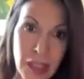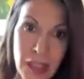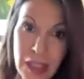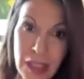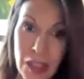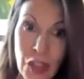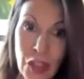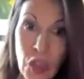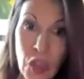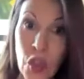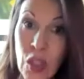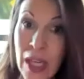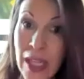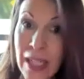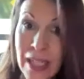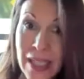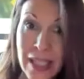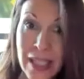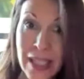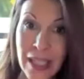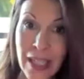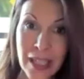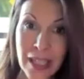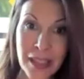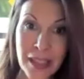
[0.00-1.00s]
you got to
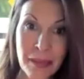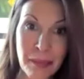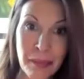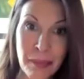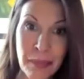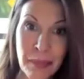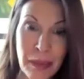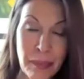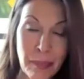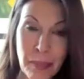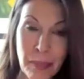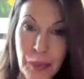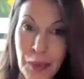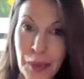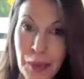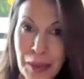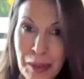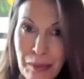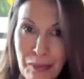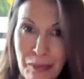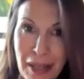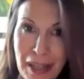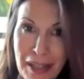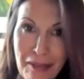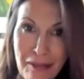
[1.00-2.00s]
get on and, and, book
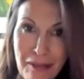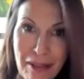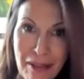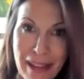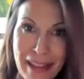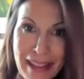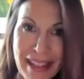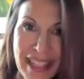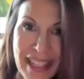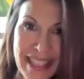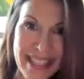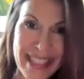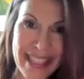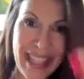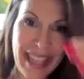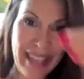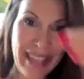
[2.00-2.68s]
them right away because